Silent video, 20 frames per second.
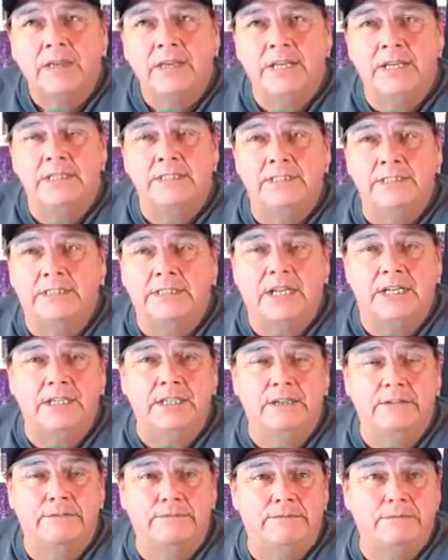in the
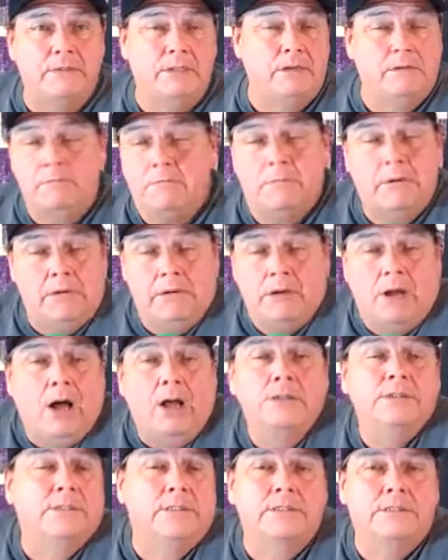study of, you know, in
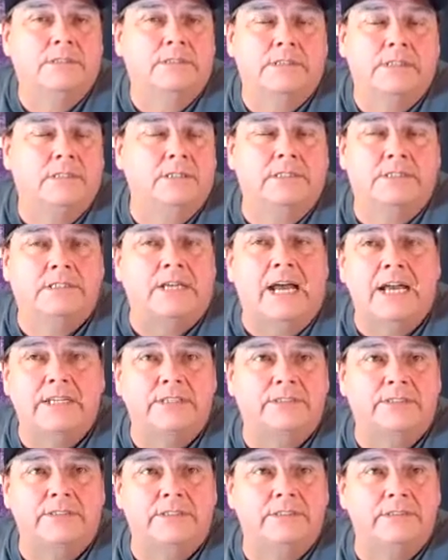all the
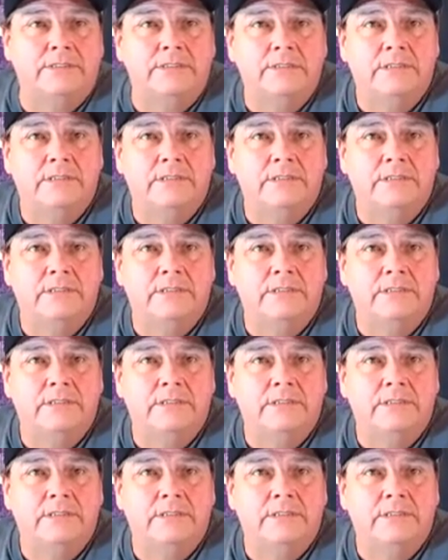sciences.